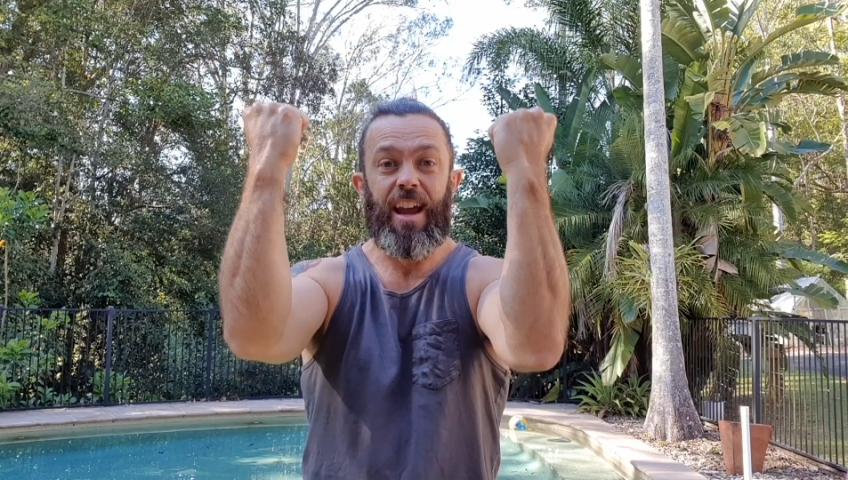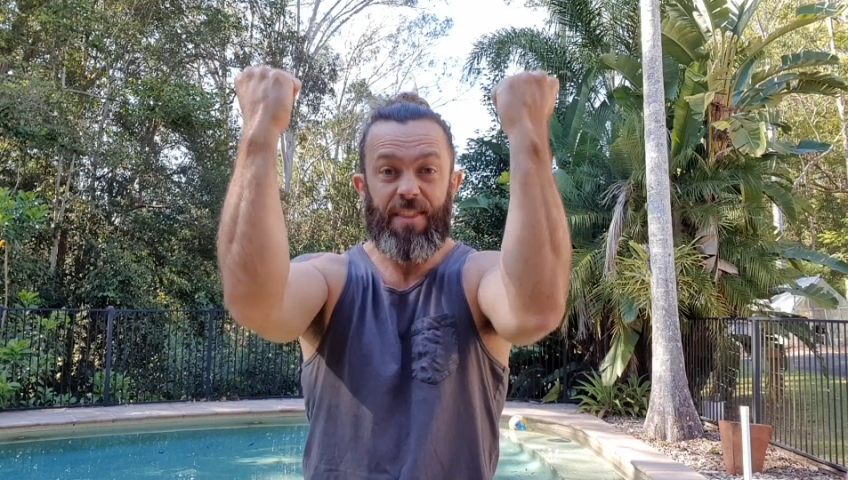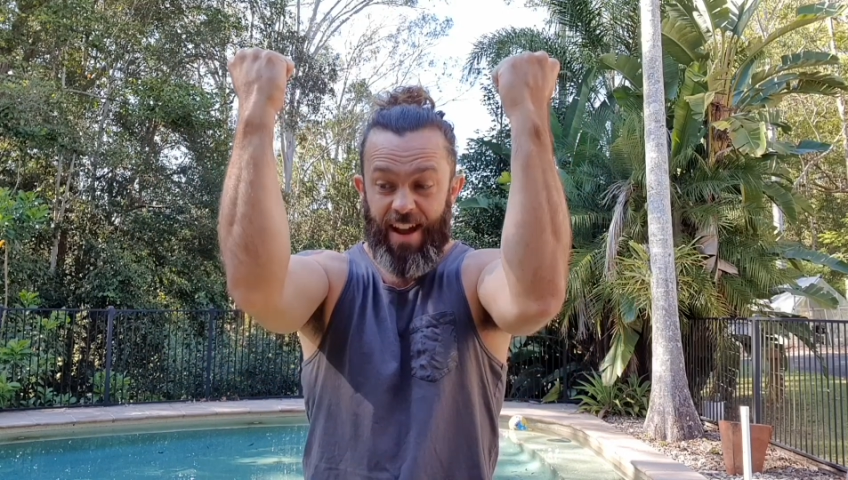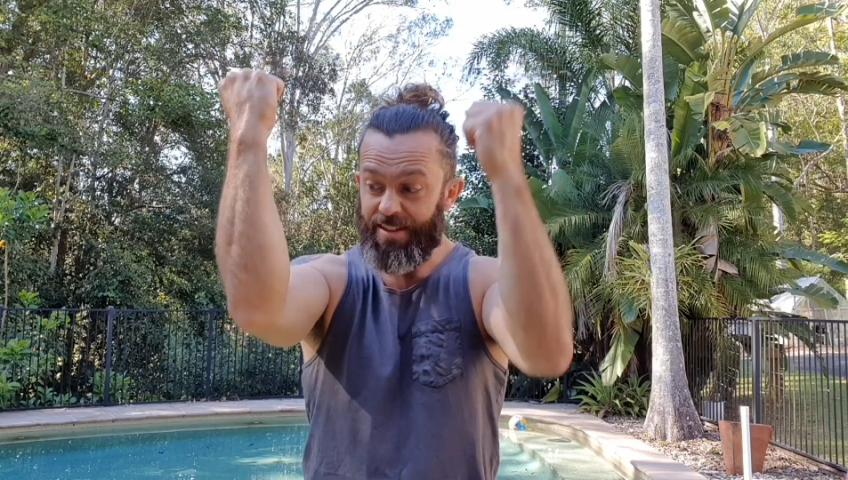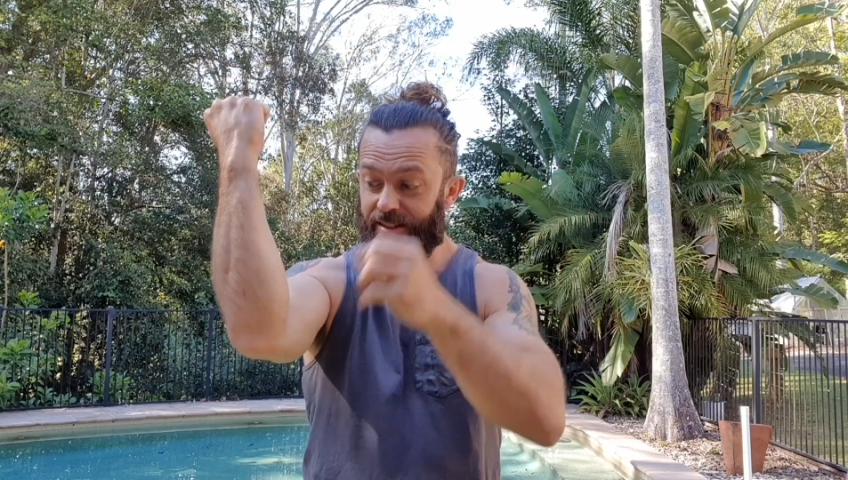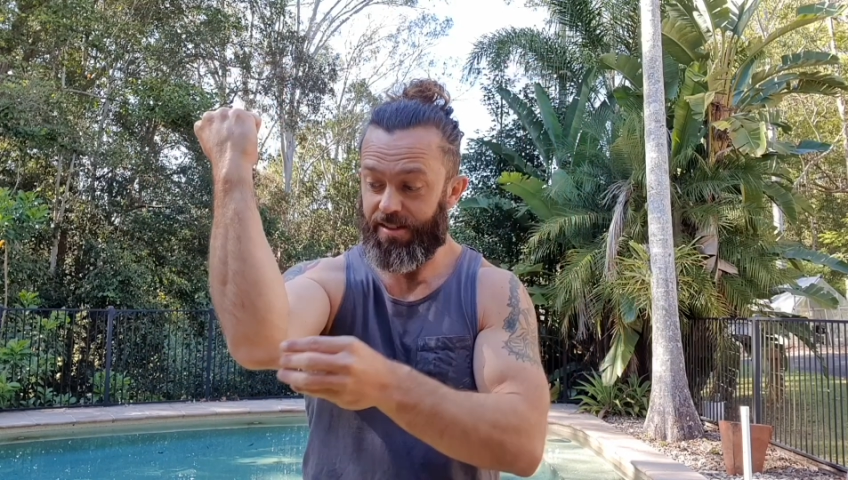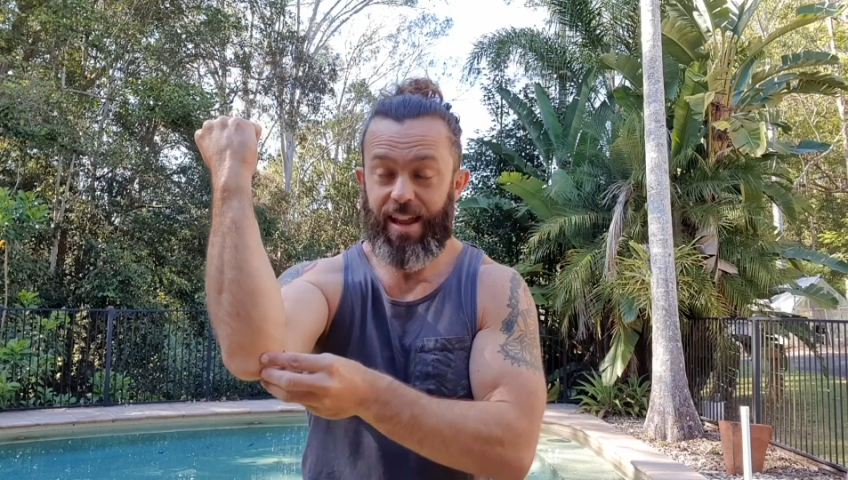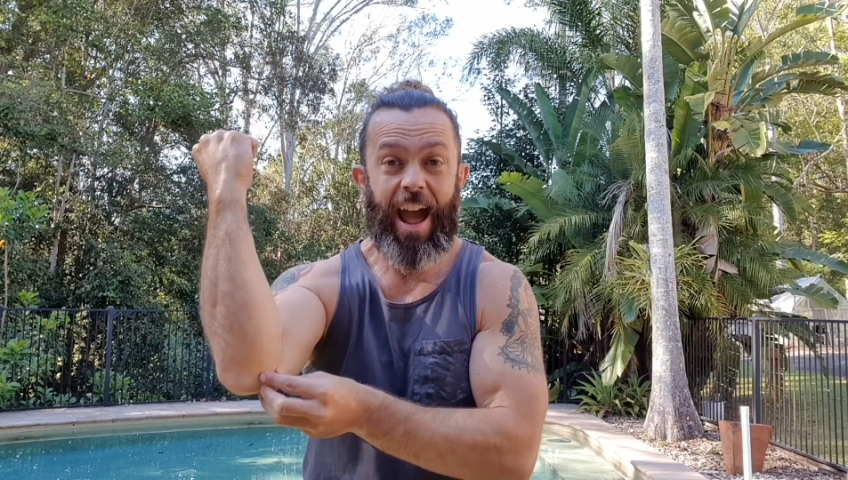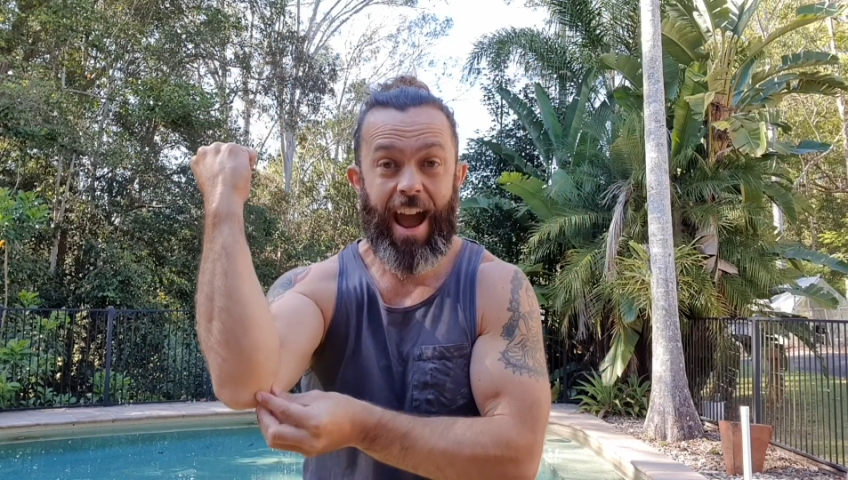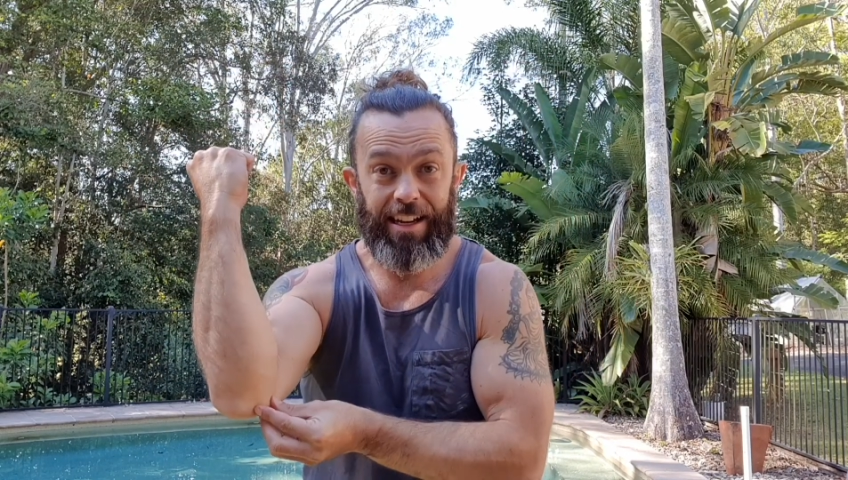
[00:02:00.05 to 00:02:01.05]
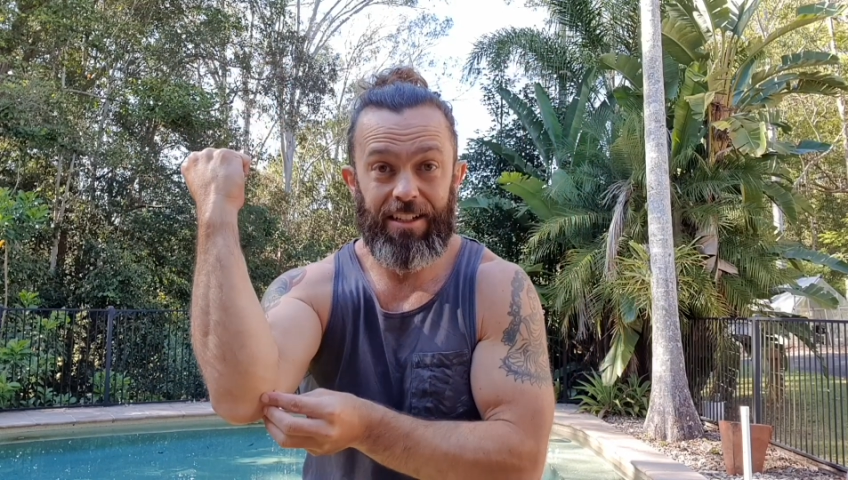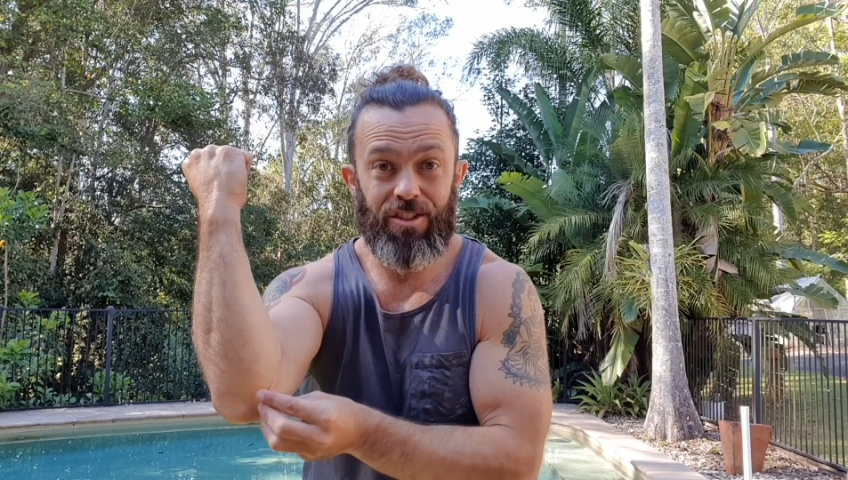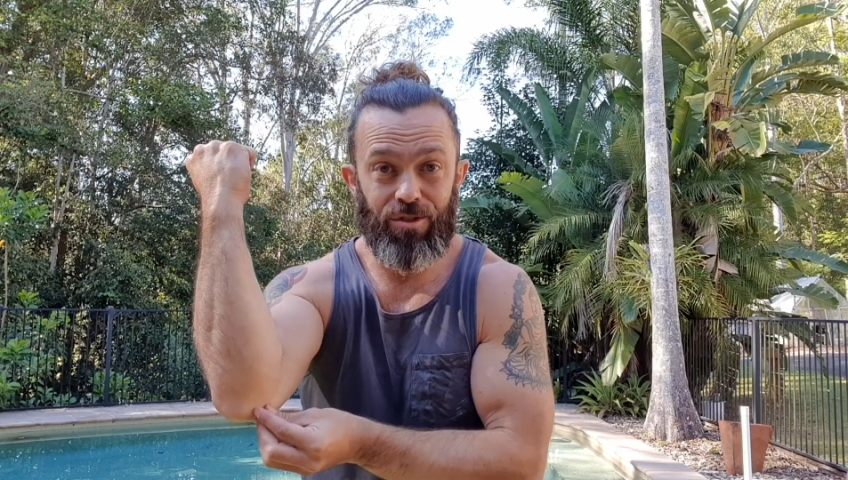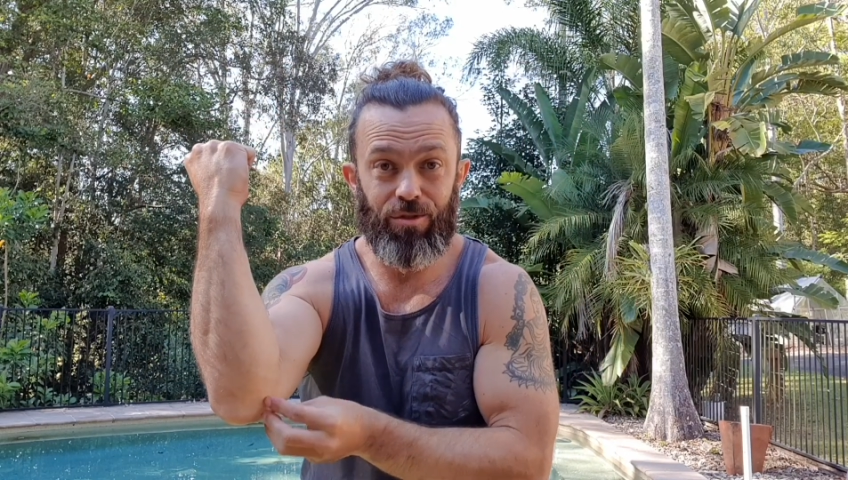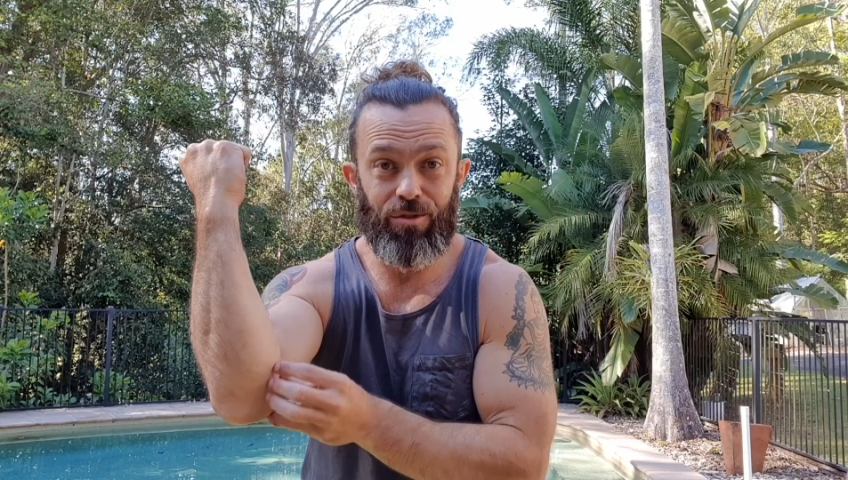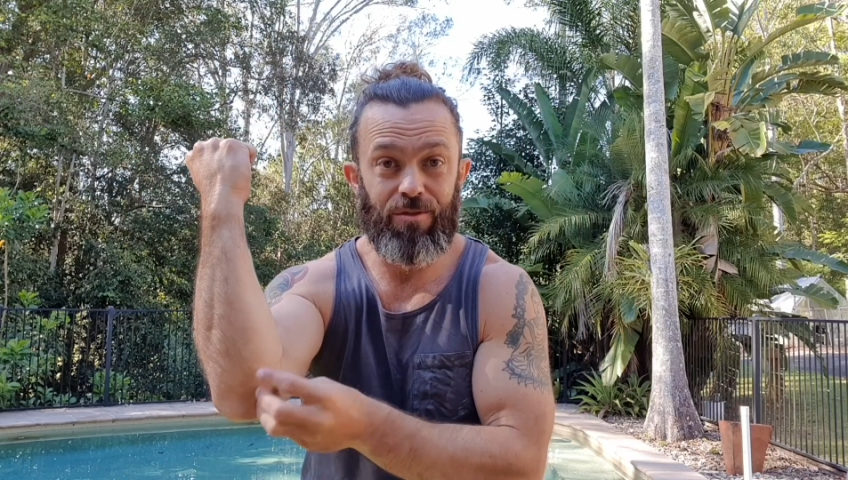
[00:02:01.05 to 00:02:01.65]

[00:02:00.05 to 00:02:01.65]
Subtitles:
that's adding to